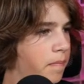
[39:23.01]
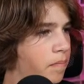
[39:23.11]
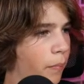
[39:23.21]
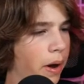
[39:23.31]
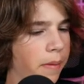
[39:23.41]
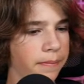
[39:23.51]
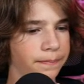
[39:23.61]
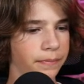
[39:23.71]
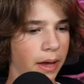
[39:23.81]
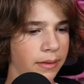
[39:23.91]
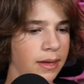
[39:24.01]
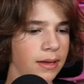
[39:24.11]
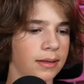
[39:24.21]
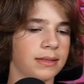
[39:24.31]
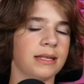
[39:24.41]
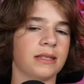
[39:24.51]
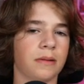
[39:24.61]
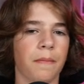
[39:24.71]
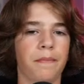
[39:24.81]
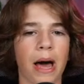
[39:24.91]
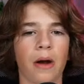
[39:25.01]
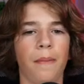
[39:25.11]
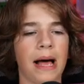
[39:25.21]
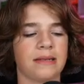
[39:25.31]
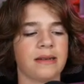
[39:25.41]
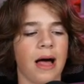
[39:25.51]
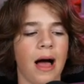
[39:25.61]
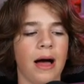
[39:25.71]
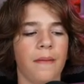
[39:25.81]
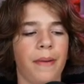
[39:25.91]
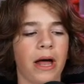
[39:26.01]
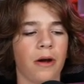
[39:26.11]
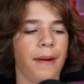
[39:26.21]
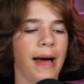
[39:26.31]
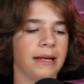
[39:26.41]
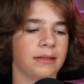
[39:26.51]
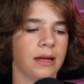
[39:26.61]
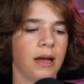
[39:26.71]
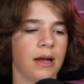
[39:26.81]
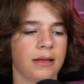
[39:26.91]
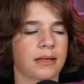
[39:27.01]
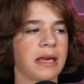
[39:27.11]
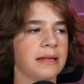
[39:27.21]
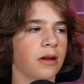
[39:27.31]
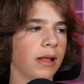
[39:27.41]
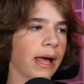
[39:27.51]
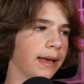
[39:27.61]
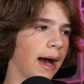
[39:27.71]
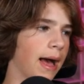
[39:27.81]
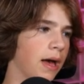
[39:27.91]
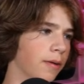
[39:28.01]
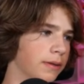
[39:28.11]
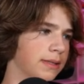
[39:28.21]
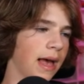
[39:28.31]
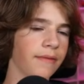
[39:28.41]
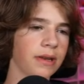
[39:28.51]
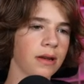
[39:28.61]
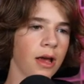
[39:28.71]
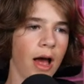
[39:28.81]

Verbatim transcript: But I think since battle pass and uh, battle pass skins are like I own seven,